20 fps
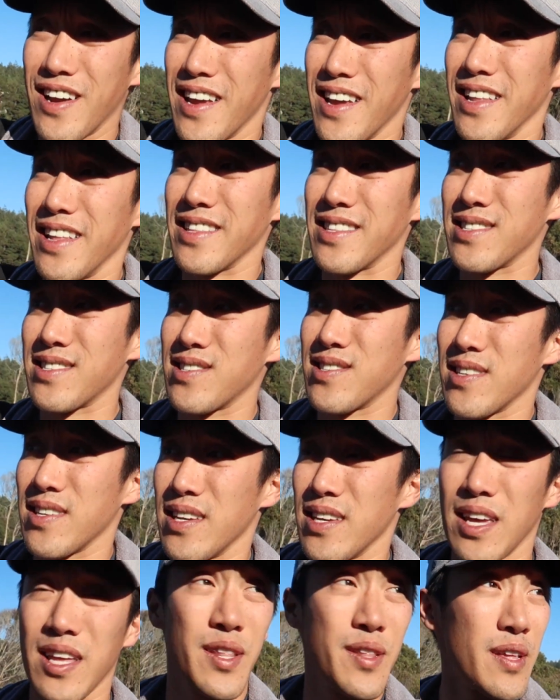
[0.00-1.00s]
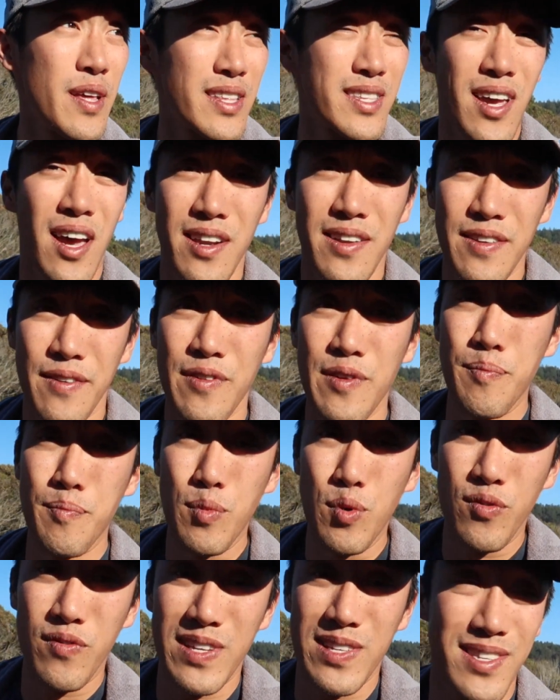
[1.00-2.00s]
It's in a ton of
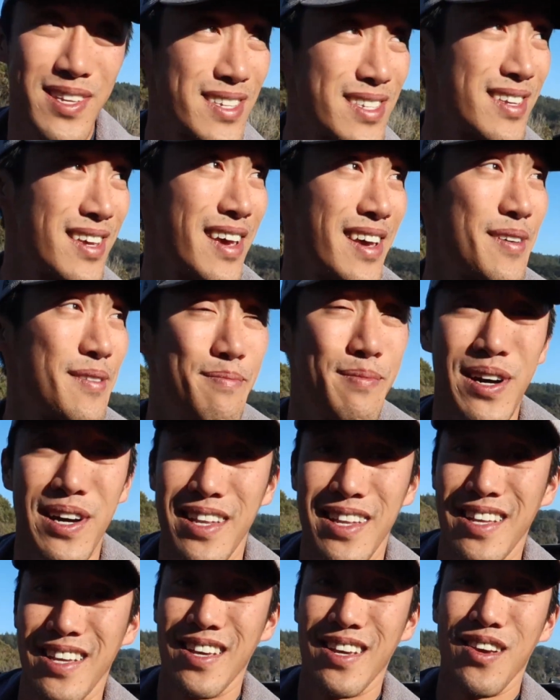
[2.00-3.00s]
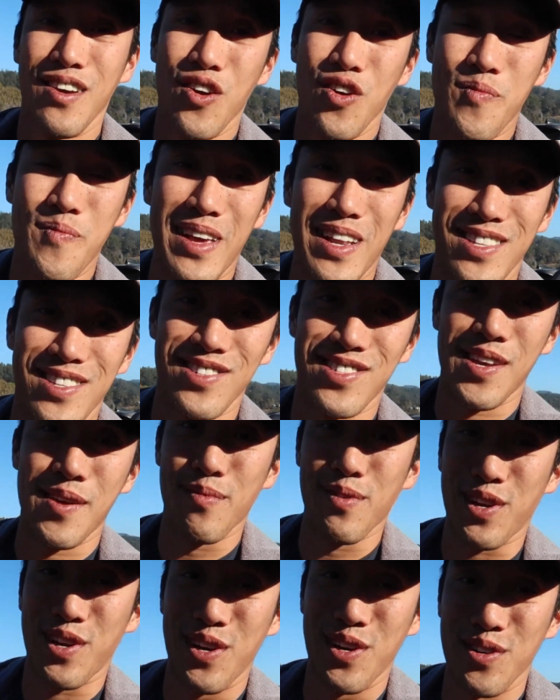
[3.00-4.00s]
different movies, they say, but we made it to
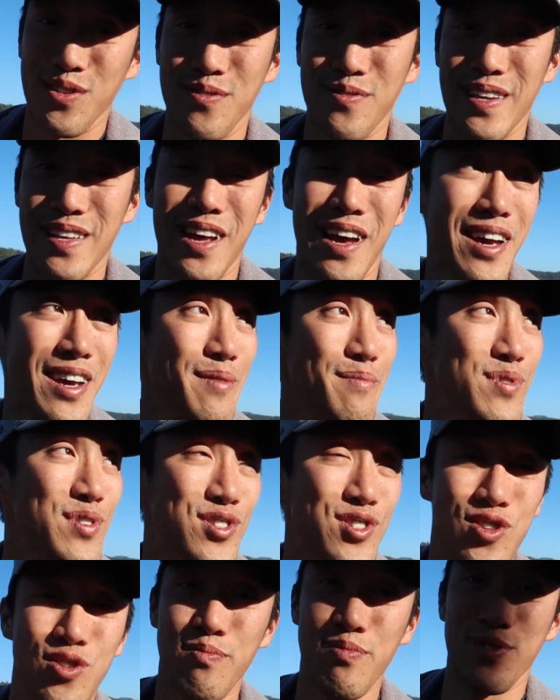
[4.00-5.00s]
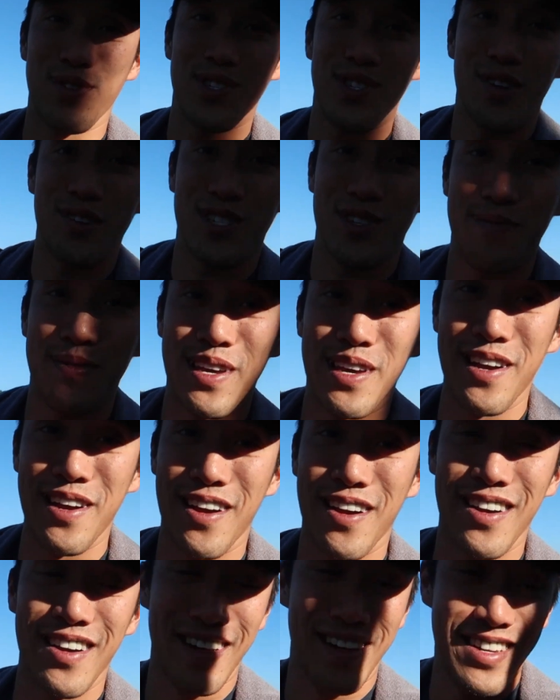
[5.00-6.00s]
Timber Cove, and I'm super stoked to be
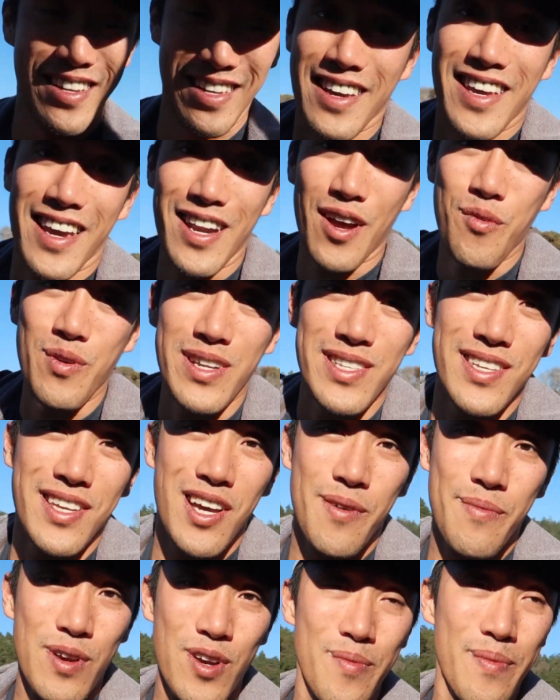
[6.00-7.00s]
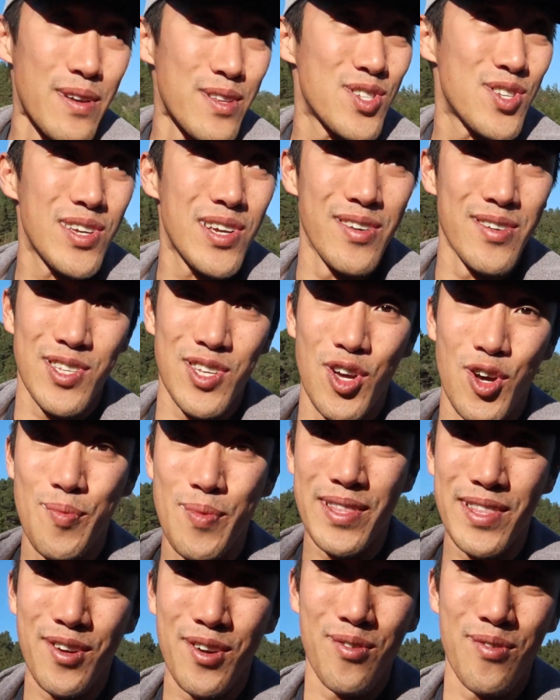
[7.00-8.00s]
here. Again, I wanted to come here about 2 years ago,
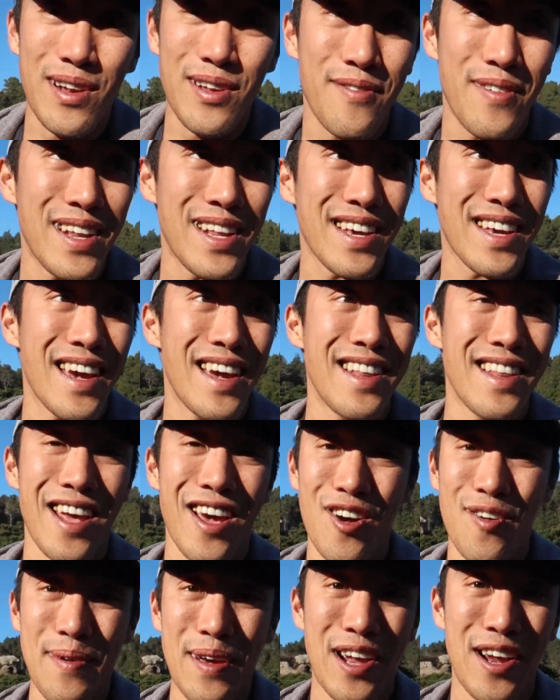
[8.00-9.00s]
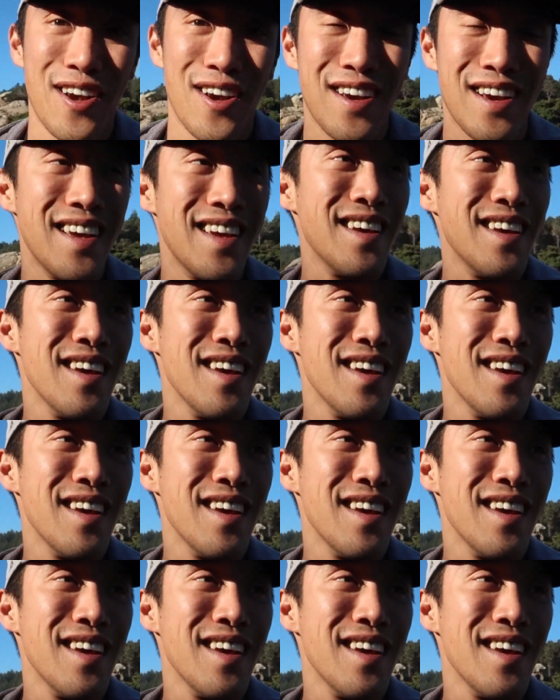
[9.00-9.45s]
but they were renovating, and now I'm here.